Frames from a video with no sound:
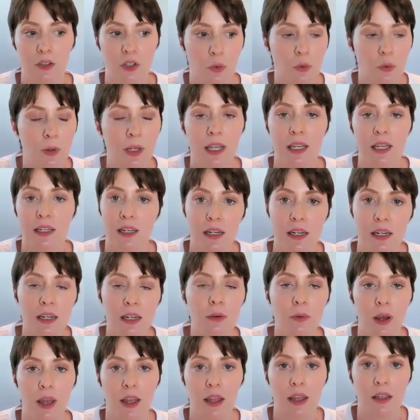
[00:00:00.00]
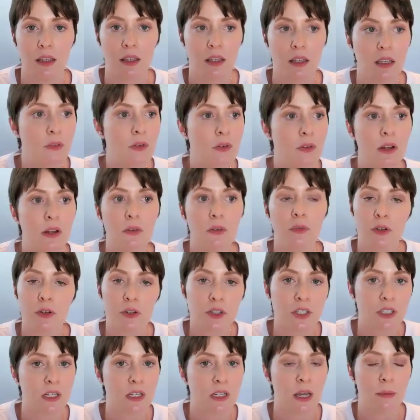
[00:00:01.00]
doing it anyway, even if your
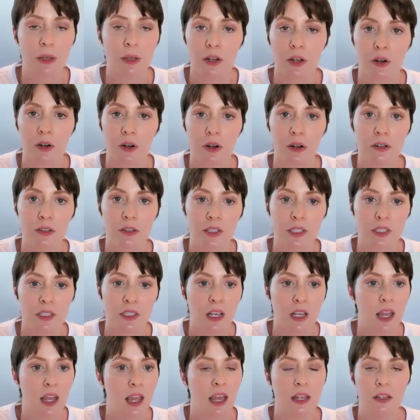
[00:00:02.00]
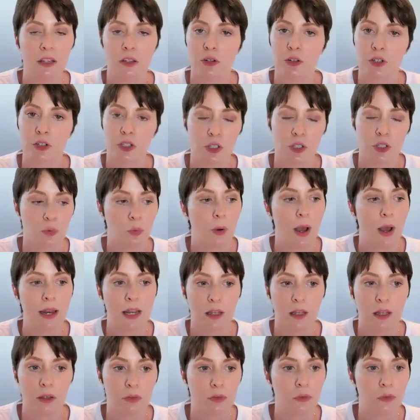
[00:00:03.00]
stomach hurts and you're
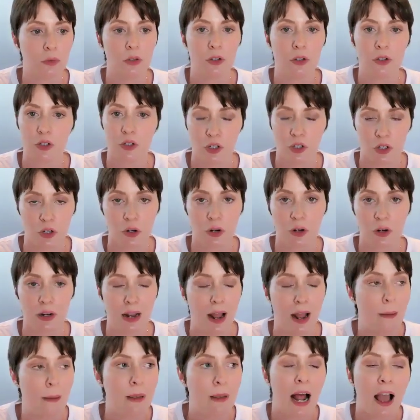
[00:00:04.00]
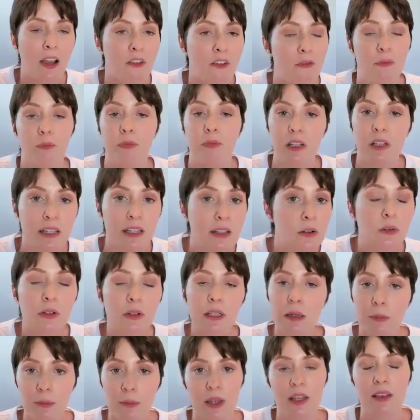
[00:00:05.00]
sweating through your shirt. I mean, I've
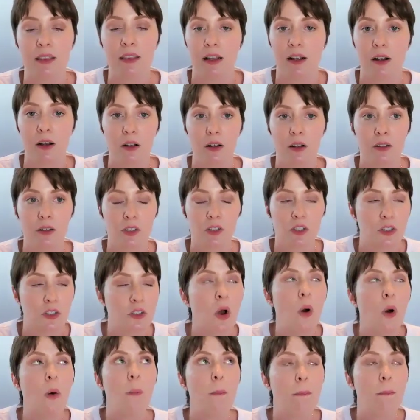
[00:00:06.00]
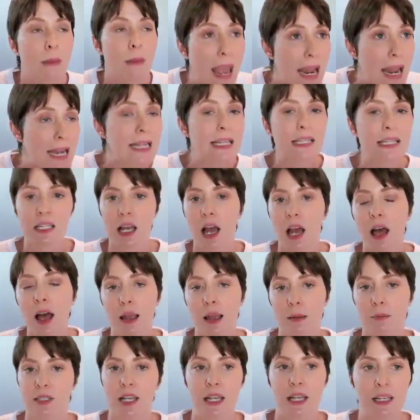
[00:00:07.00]
literally been there so many
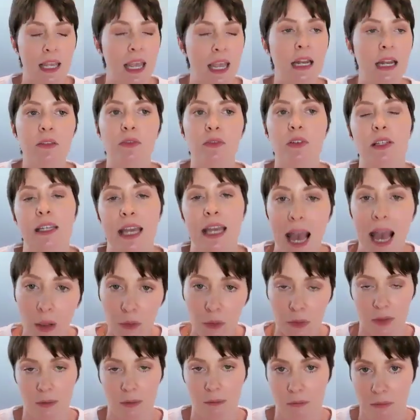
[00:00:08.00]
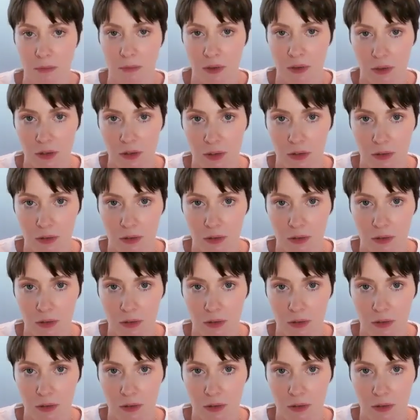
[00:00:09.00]
times, I can't even count them.